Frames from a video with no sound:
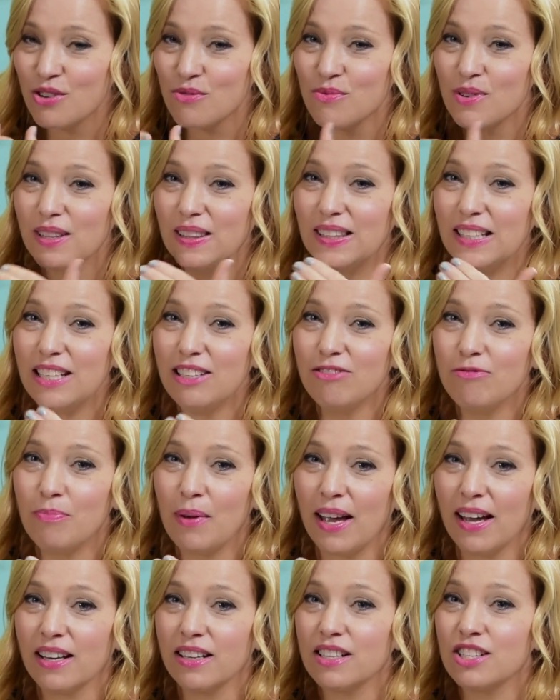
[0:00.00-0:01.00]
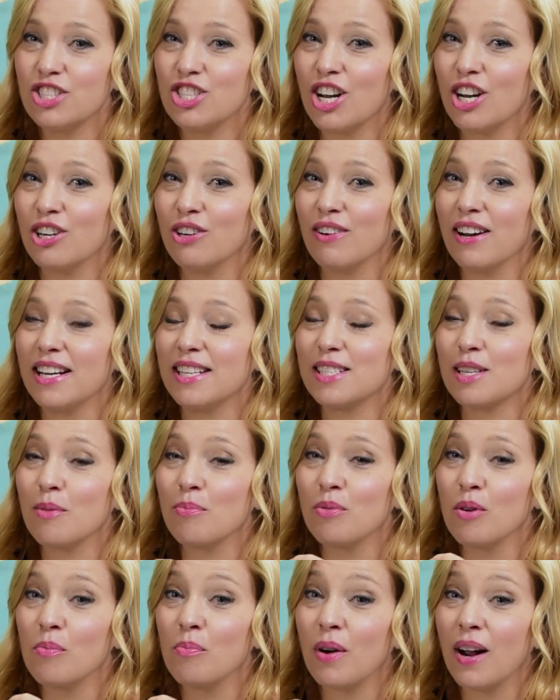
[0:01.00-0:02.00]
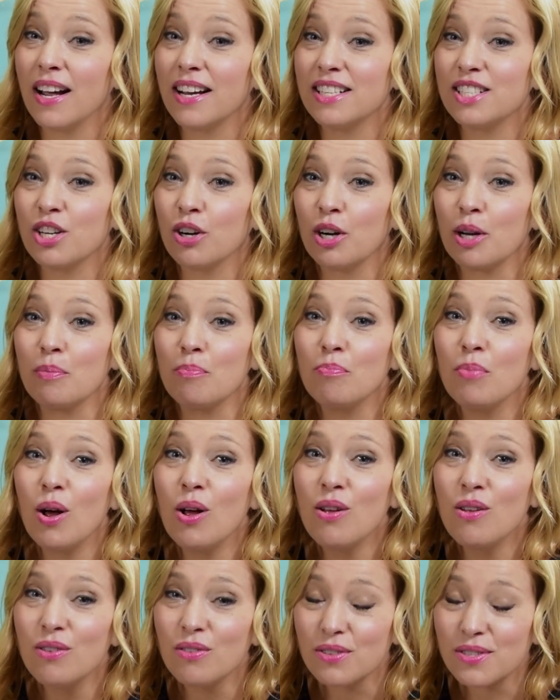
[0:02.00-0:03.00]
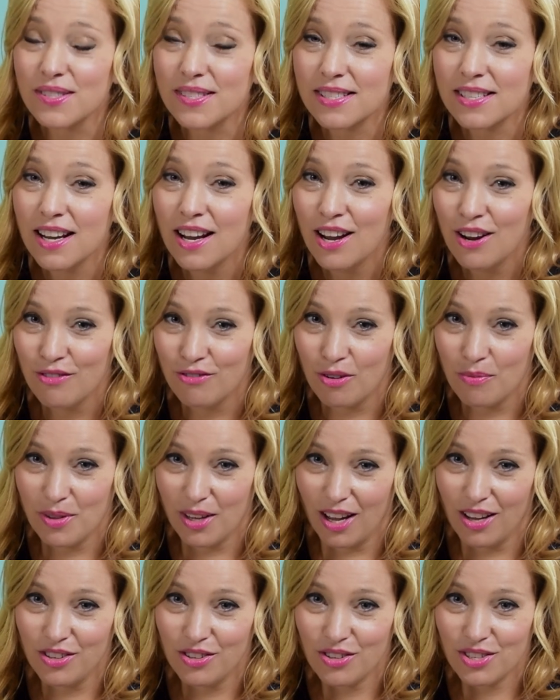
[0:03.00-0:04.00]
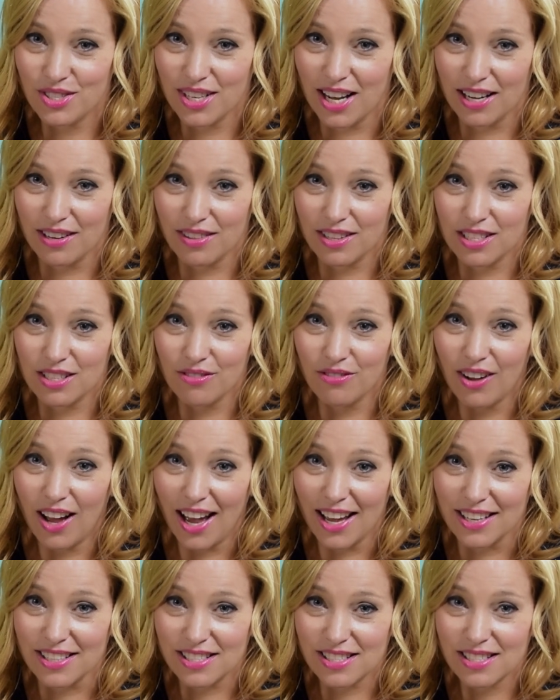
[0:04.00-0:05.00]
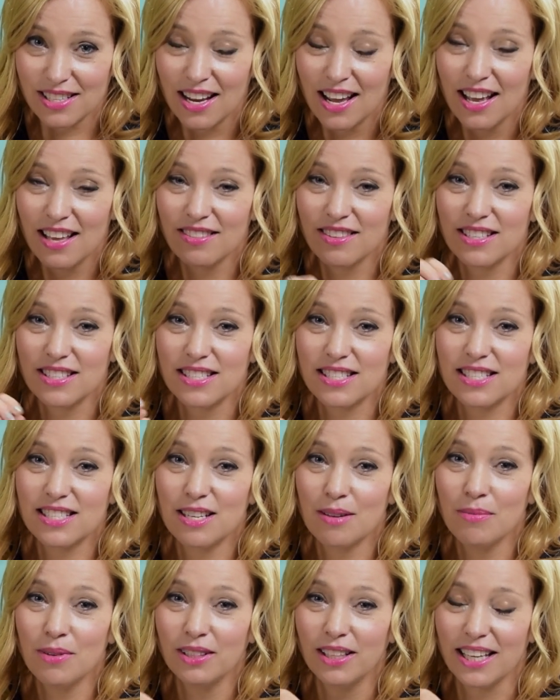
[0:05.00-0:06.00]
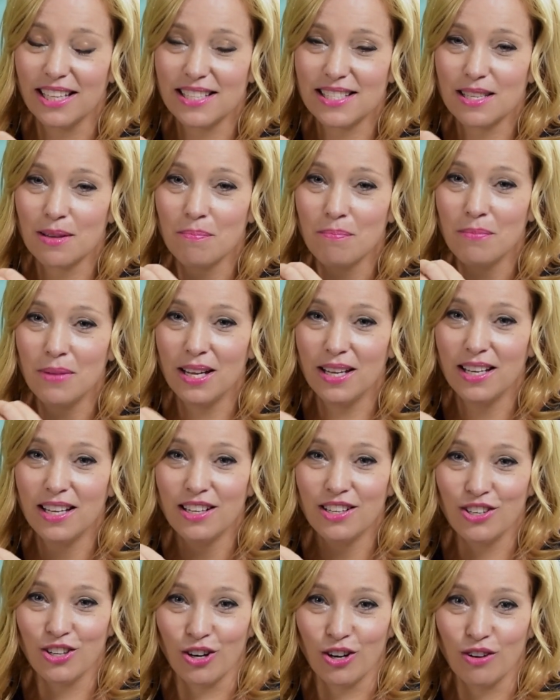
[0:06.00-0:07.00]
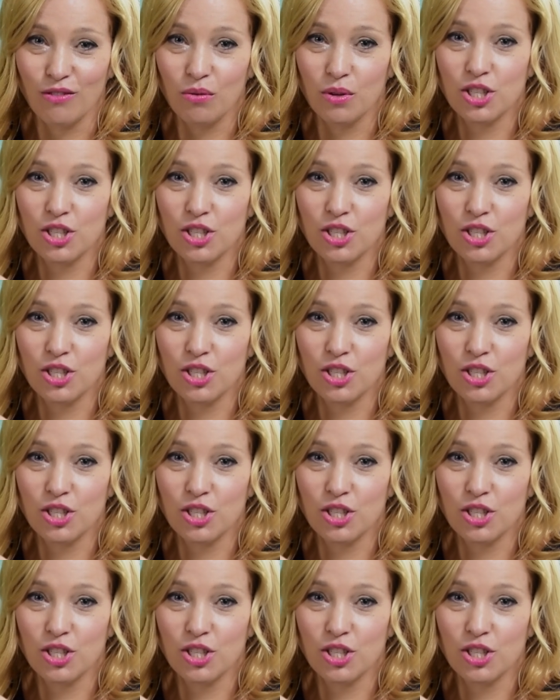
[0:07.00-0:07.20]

Reliefband generates a proprietary pulse from the underside of the device that stimulates the median nerve,